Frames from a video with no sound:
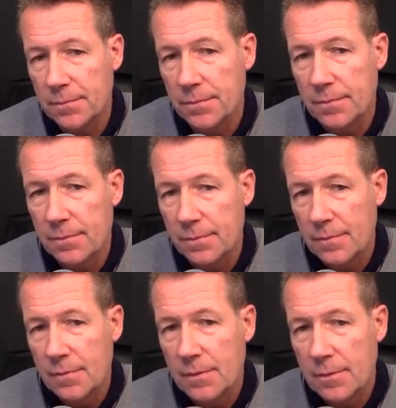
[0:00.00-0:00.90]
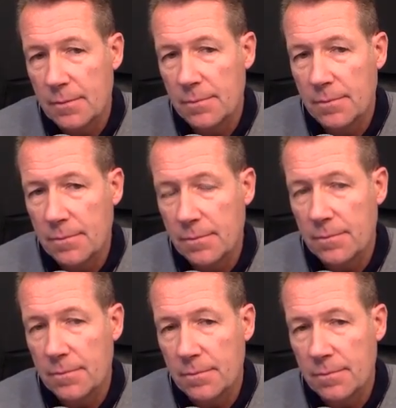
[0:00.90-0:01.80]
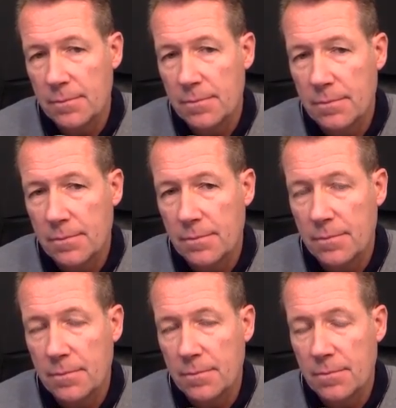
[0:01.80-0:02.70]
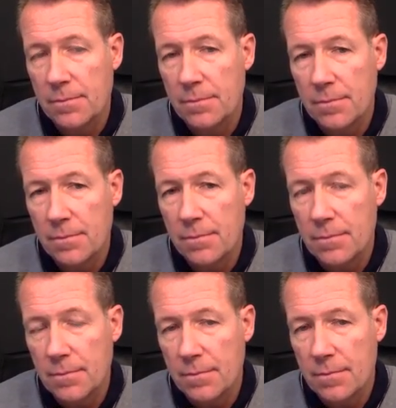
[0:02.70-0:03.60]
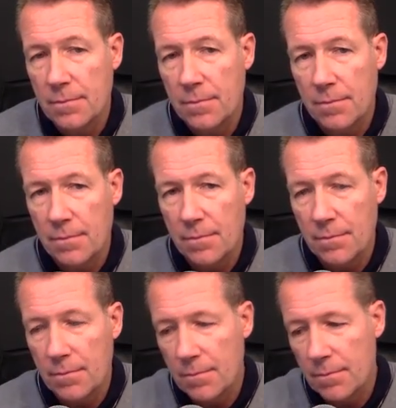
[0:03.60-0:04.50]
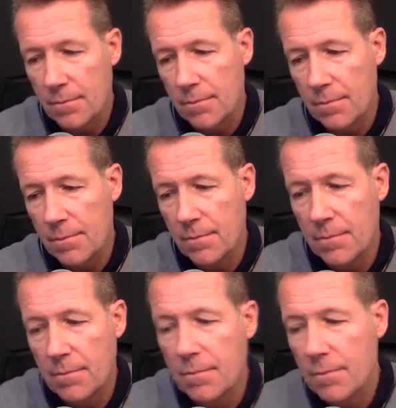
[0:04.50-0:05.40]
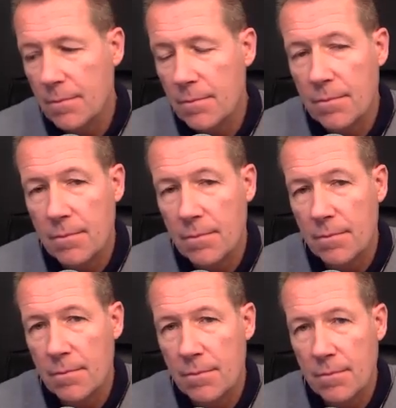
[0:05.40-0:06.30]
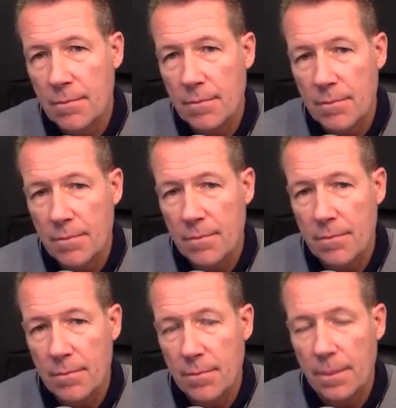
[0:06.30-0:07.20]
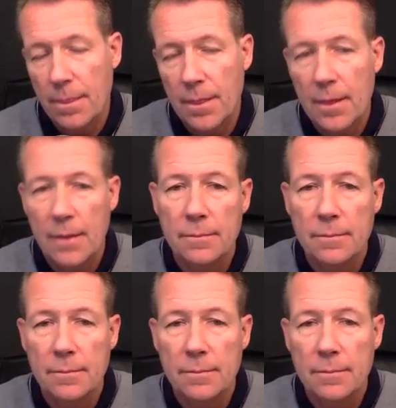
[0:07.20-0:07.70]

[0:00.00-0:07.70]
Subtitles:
No words are spoken by the person on screen.